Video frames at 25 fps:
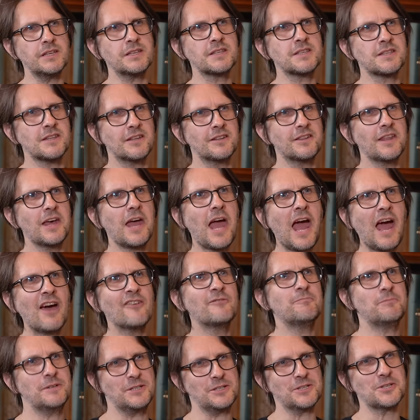is that there
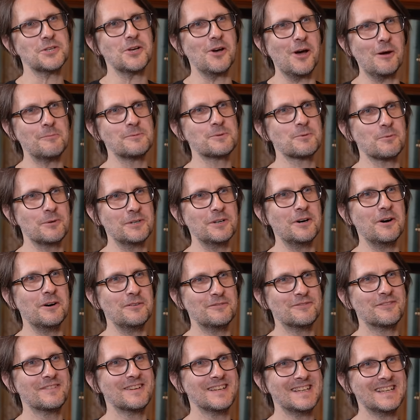have been times when I've